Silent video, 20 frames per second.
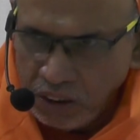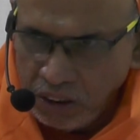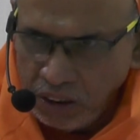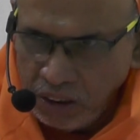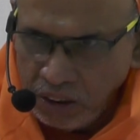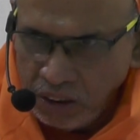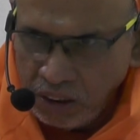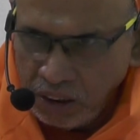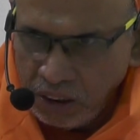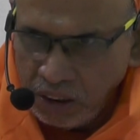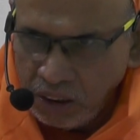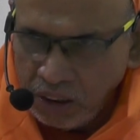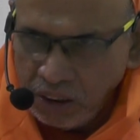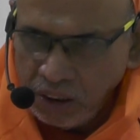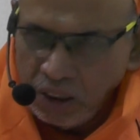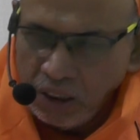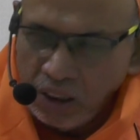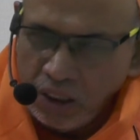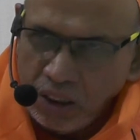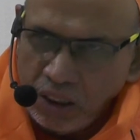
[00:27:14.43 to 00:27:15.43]

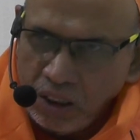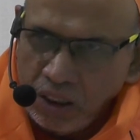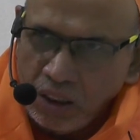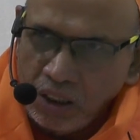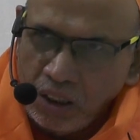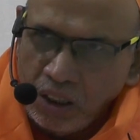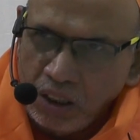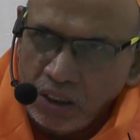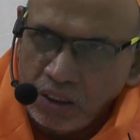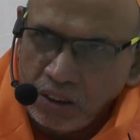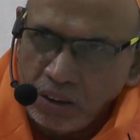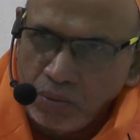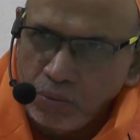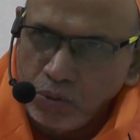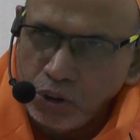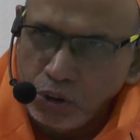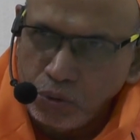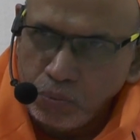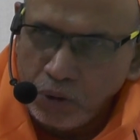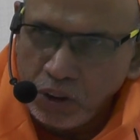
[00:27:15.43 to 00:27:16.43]
they got some
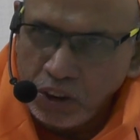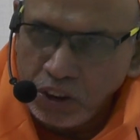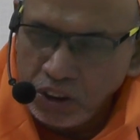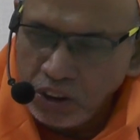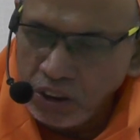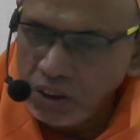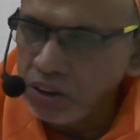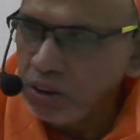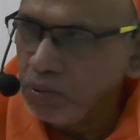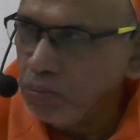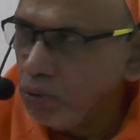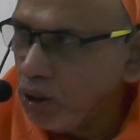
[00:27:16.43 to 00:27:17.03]
inspiration. Some